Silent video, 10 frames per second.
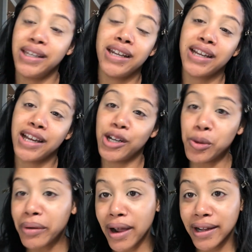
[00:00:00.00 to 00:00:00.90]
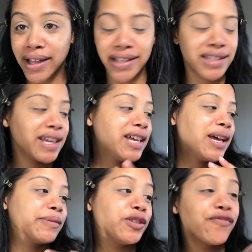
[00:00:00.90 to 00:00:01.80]
And I got new products.
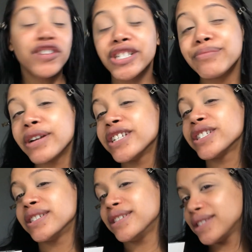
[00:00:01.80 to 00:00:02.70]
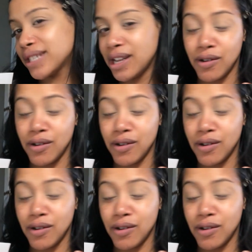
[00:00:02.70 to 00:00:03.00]
I'm gonna do first impressions.